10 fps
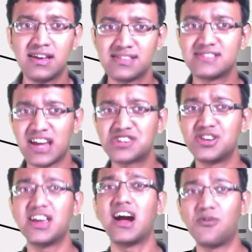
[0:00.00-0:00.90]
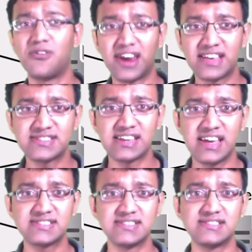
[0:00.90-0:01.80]
This is actually how REST
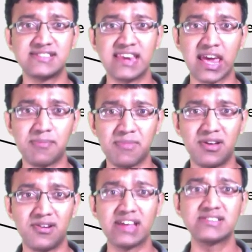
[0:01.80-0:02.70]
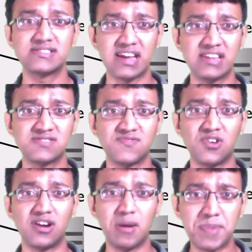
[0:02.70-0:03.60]
gets its name. REST stands
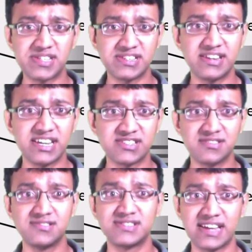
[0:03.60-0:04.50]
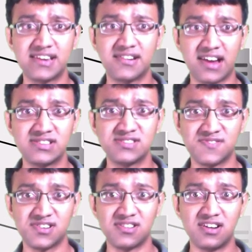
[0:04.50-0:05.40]
for Representational State
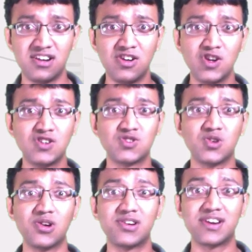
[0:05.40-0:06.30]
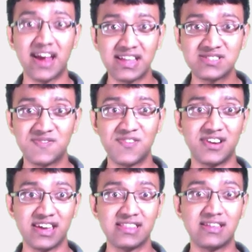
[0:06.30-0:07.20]
Transfer. So you're
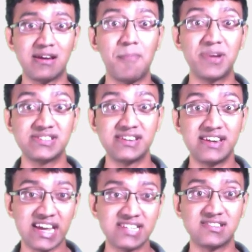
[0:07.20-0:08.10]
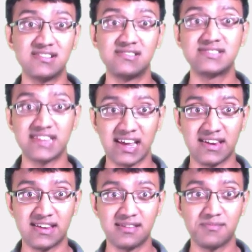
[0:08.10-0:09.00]
transferring the representational
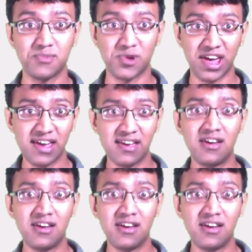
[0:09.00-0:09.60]
state. Okay?